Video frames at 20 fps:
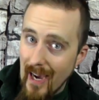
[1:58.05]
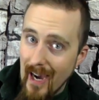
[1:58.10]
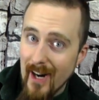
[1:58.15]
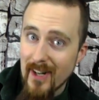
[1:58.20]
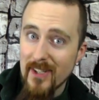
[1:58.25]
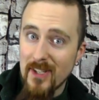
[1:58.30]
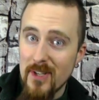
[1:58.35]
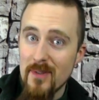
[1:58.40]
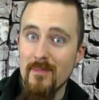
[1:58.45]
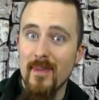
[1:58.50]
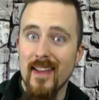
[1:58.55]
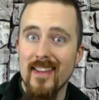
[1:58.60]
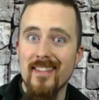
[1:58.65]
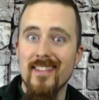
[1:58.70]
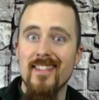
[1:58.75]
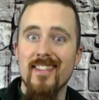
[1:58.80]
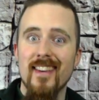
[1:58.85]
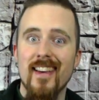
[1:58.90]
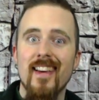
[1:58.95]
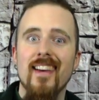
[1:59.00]

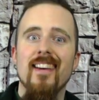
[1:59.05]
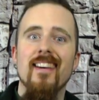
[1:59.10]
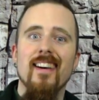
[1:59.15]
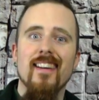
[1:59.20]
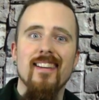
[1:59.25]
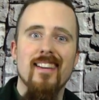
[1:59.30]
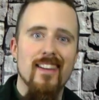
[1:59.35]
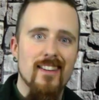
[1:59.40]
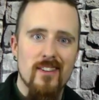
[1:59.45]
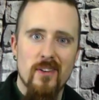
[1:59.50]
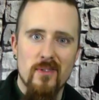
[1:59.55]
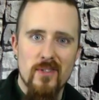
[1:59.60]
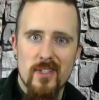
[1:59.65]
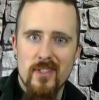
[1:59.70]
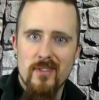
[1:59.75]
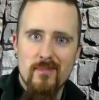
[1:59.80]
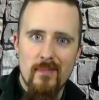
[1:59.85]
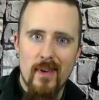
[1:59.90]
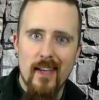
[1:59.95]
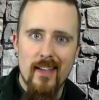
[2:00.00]
arguments and don't
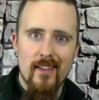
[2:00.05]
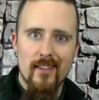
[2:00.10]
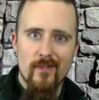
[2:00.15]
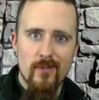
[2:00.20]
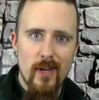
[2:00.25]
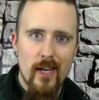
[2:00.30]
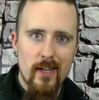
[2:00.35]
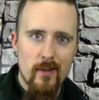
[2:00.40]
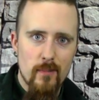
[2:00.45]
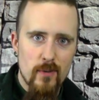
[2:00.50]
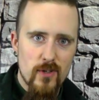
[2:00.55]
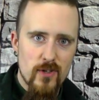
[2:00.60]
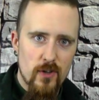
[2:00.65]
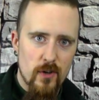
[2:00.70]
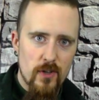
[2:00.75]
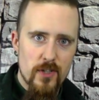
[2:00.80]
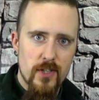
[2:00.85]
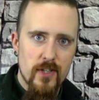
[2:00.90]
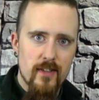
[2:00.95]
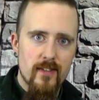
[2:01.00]
just make random
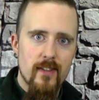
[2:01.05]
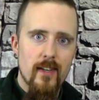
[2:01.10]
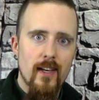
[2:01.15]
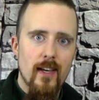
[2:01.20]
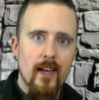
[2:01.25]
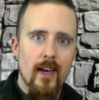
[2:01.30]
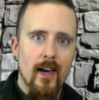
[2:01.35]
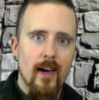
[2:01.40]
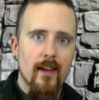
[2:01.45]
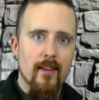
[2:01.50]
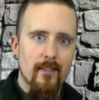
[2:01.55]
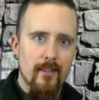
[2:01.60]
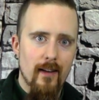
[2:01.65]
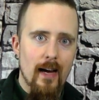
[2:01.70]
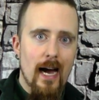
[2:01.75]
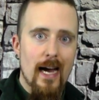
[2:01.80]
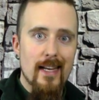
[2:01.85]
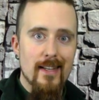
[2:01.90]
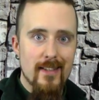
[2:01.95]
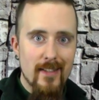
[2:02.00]
assertions, and
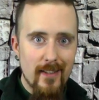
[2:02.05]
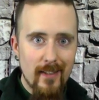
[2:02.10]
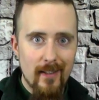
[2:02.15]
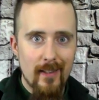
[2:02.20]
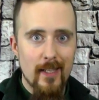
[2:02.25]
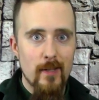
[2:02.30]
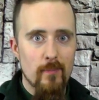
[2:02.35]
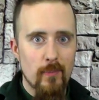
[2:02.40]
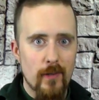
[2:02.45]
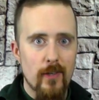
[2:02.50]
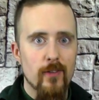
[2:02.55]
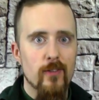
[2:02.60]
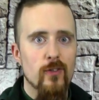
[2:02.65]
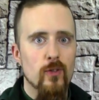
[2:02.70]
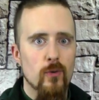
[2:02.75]
ideally please